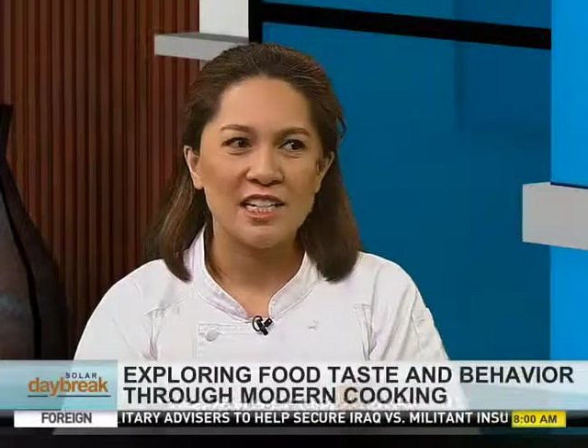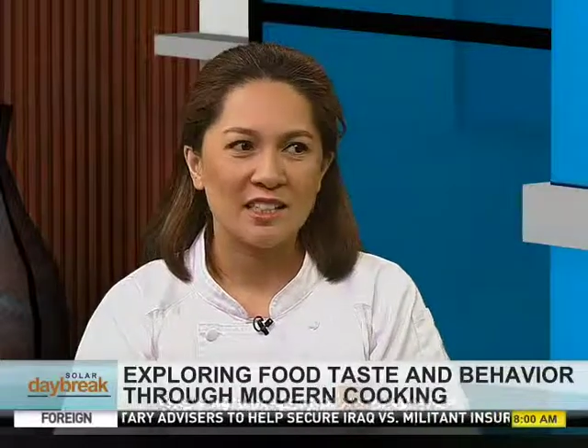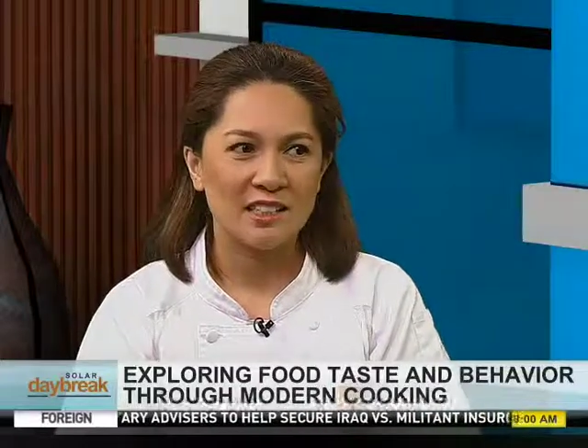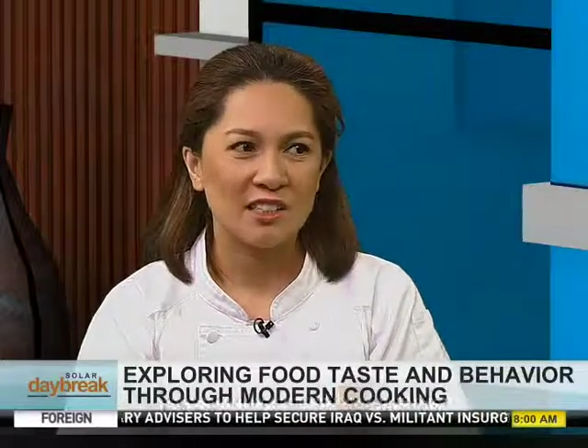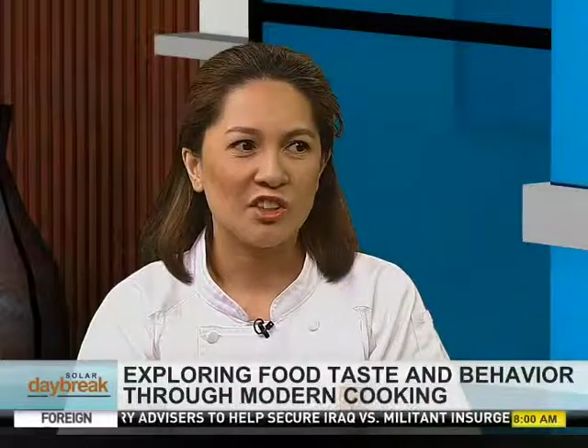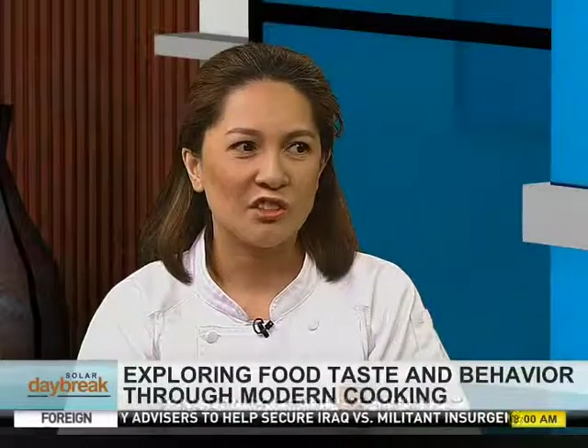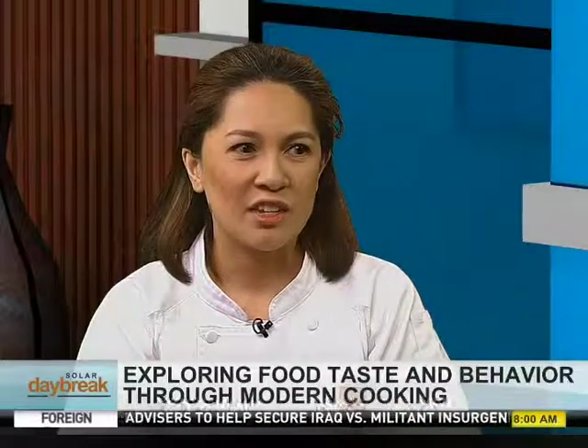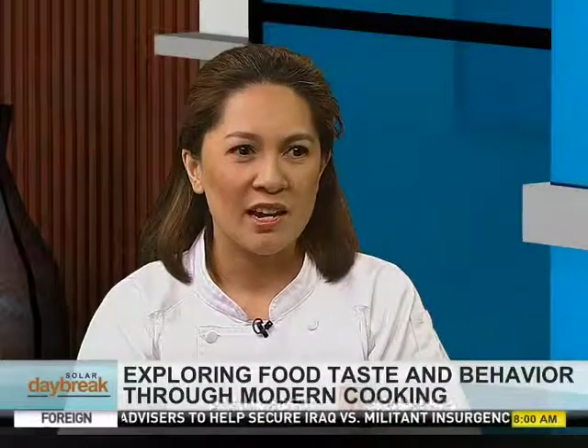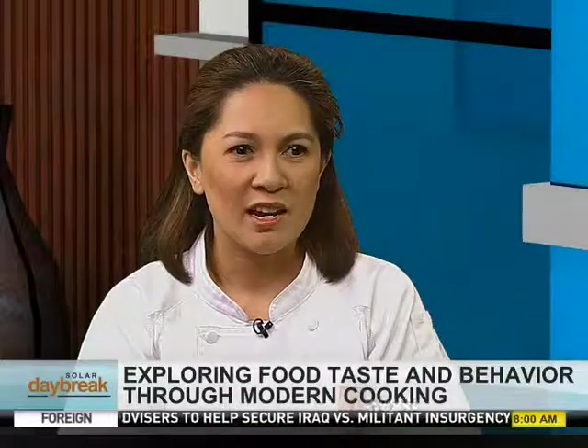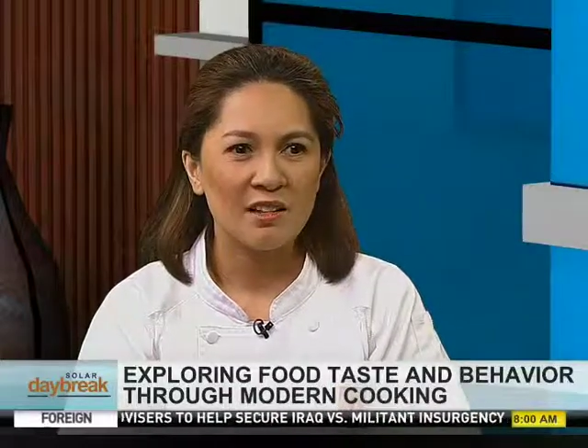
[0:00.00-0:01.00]

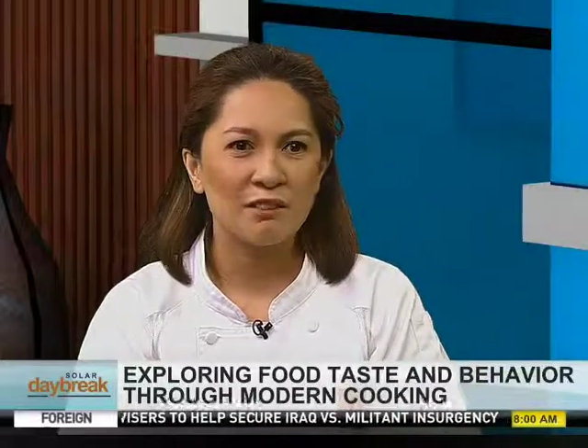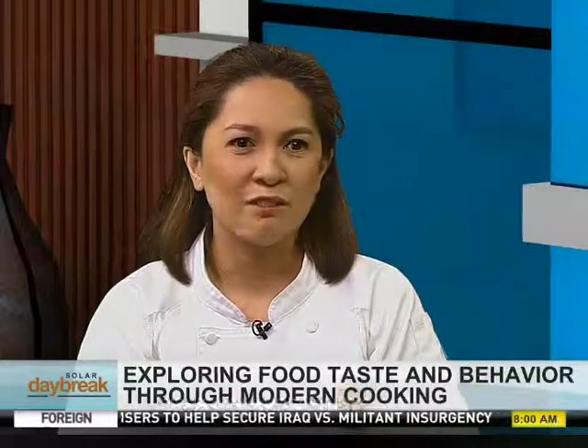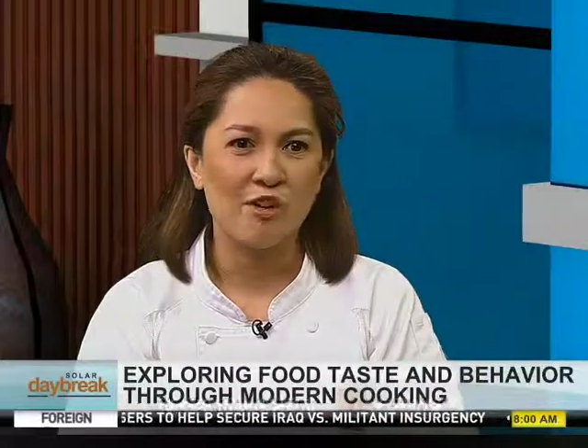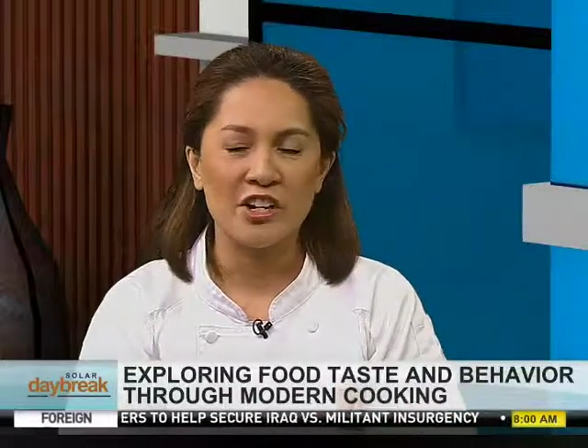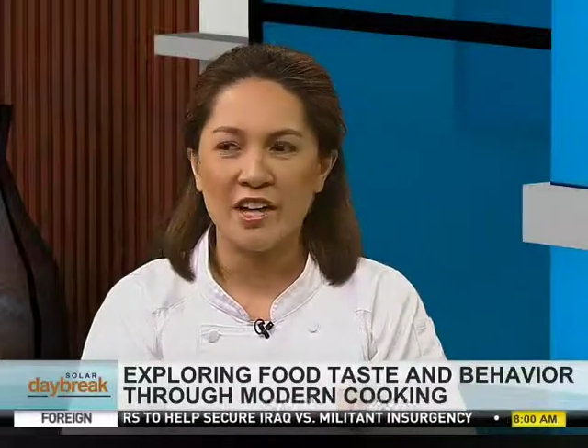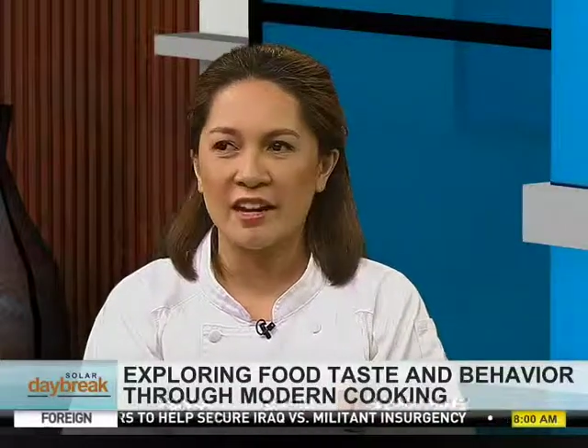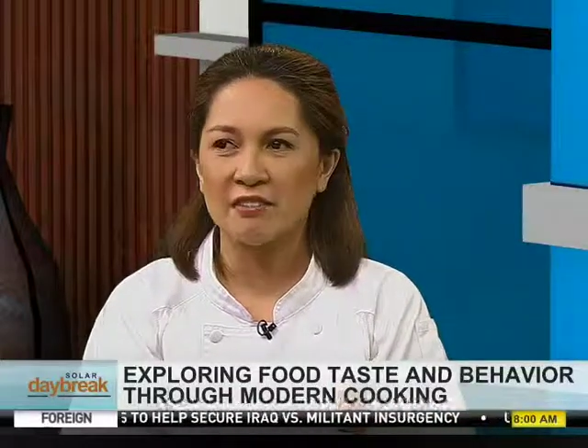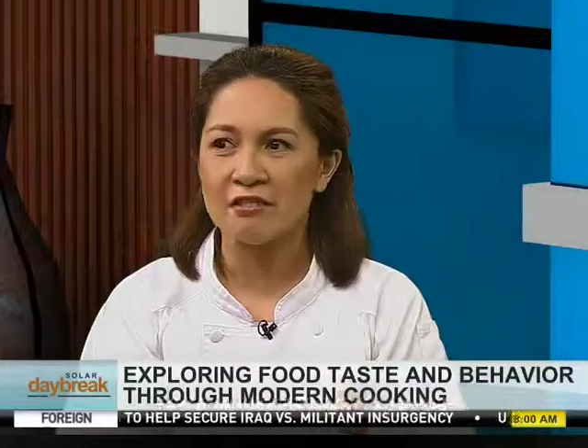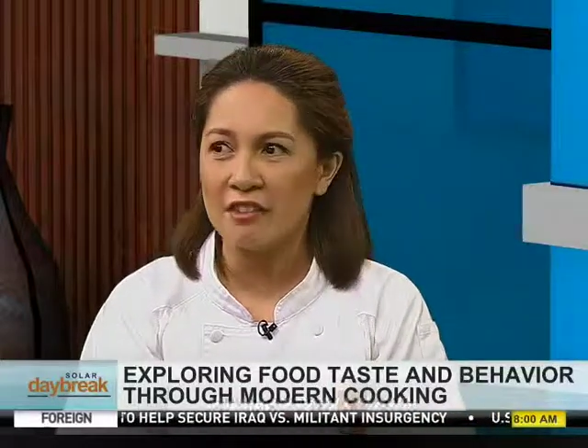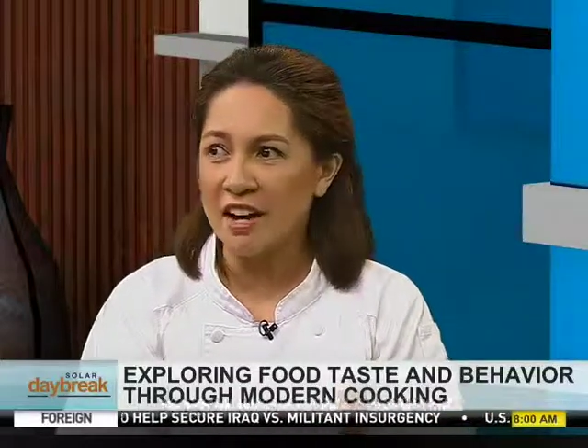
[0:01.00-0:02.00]

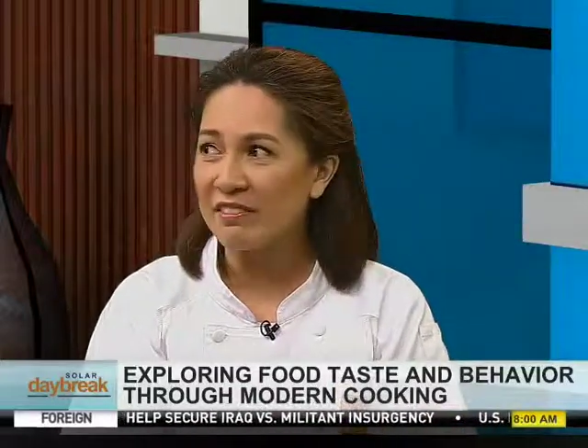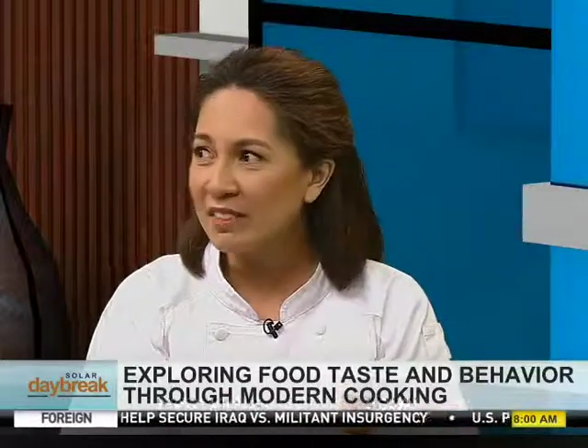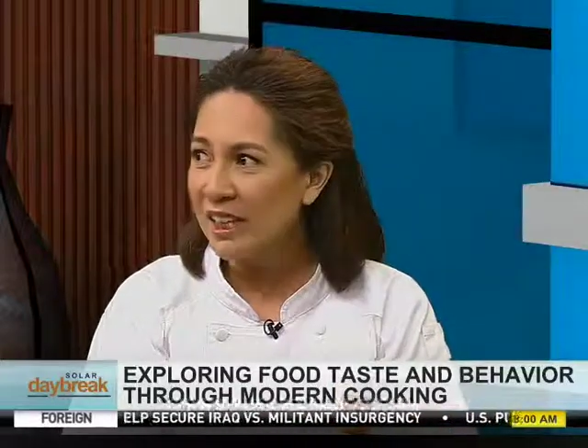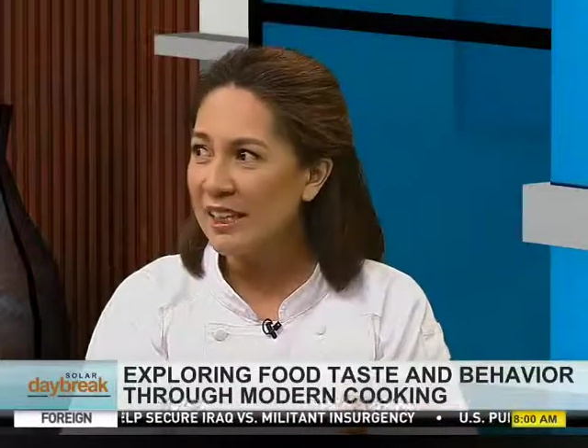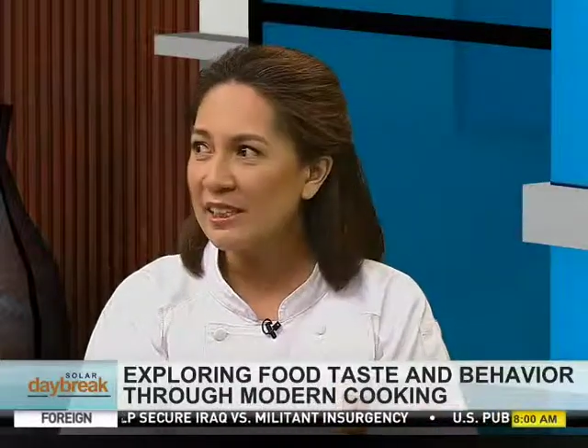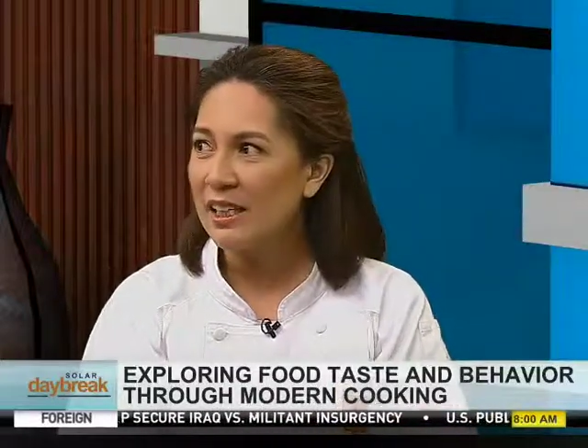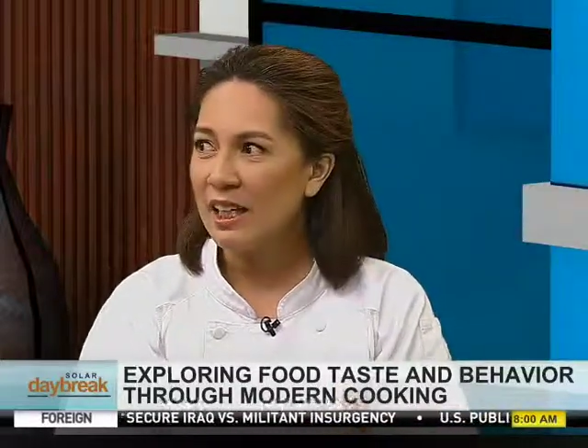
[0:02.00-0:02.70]
638-4959.